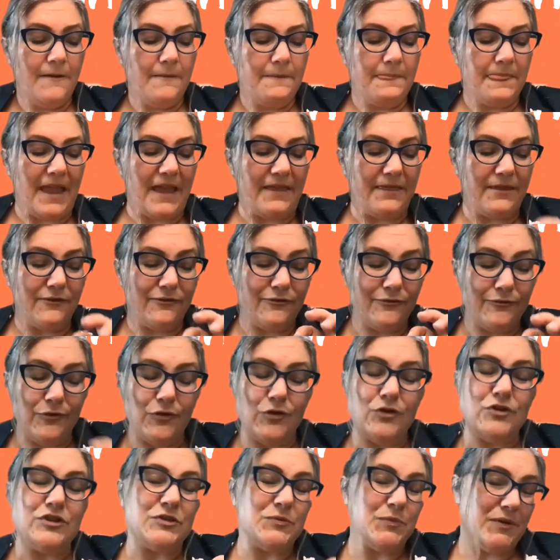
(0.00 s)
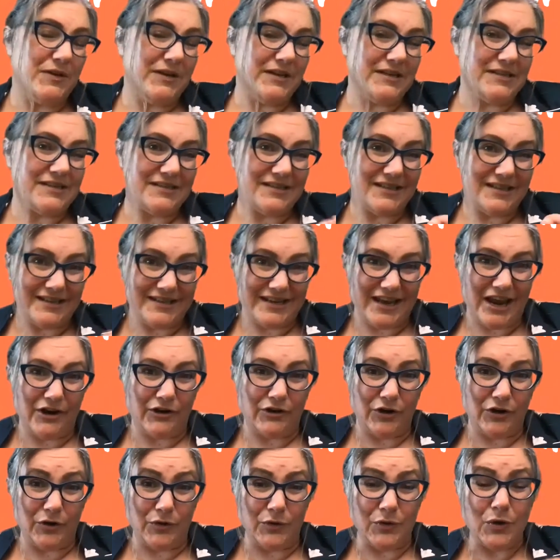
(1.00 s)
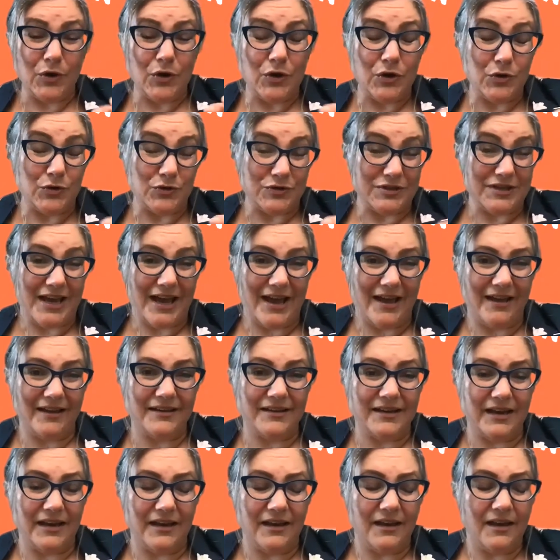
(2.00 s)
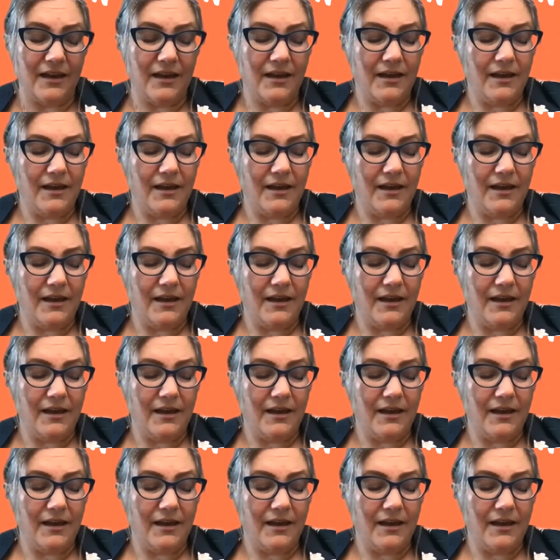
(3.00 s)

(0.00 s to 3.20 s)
And the first one is to narrow who you're targeting.